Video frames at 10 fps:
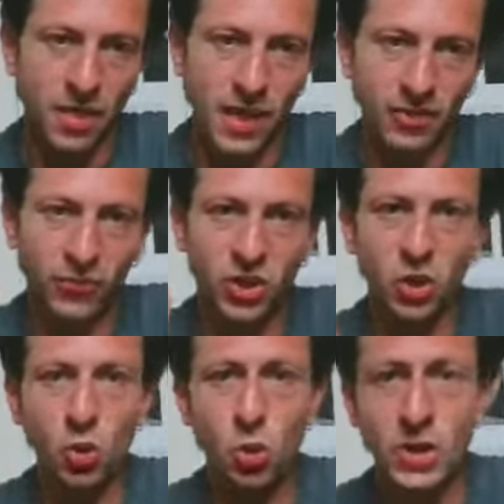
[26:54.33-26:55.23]
if
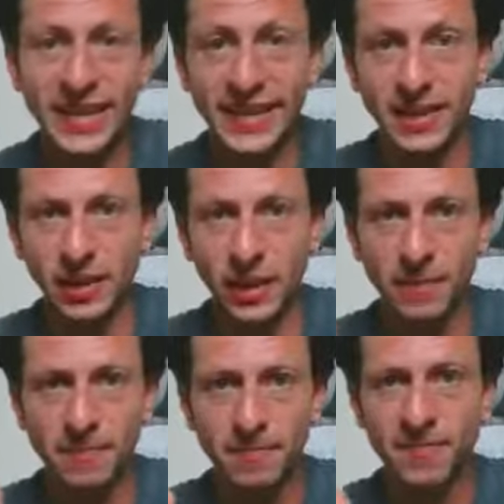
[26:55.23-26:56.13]
you heal,
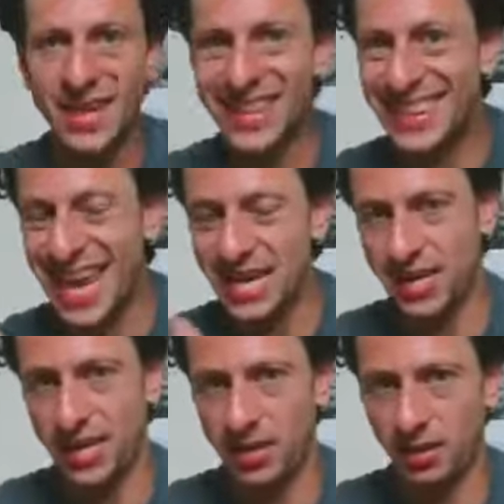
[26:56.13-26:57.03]
they
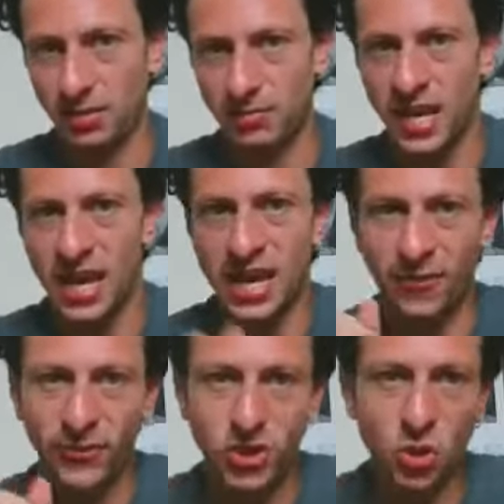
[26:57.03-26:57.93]
heal.
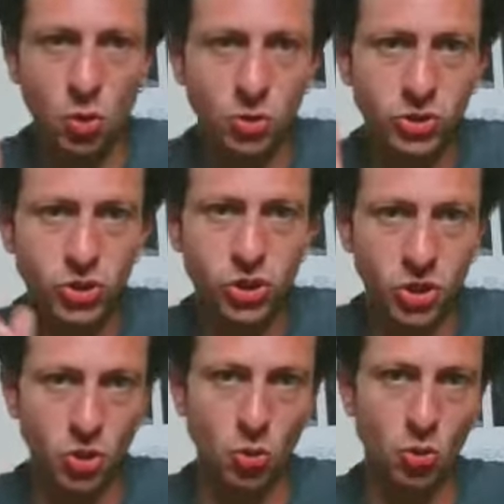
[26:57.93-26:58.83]
If you
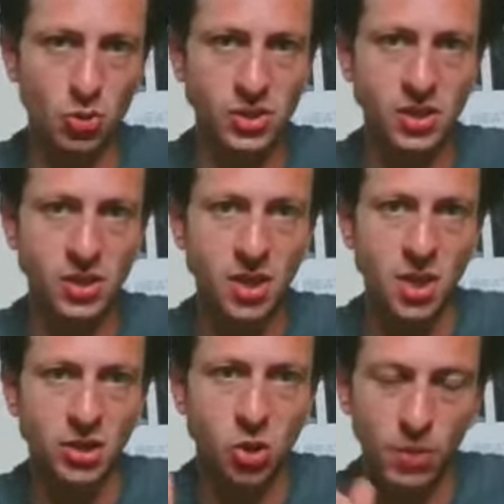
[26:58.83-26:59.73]
choose
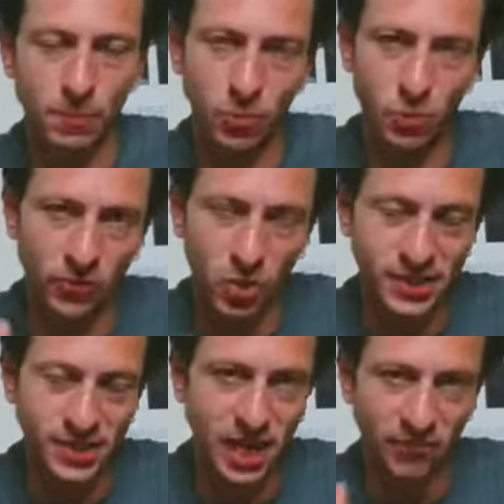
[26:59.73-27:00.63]
to improve
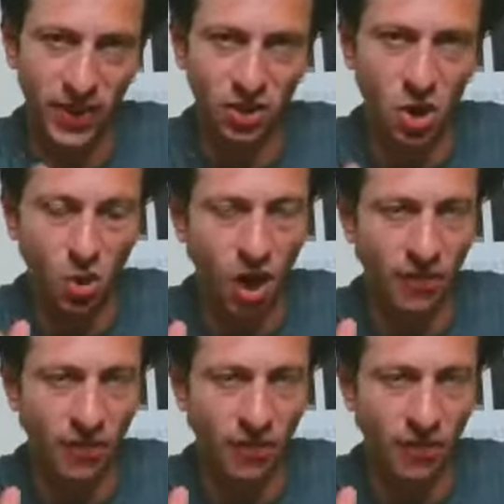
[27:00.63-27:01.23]
yourself and go on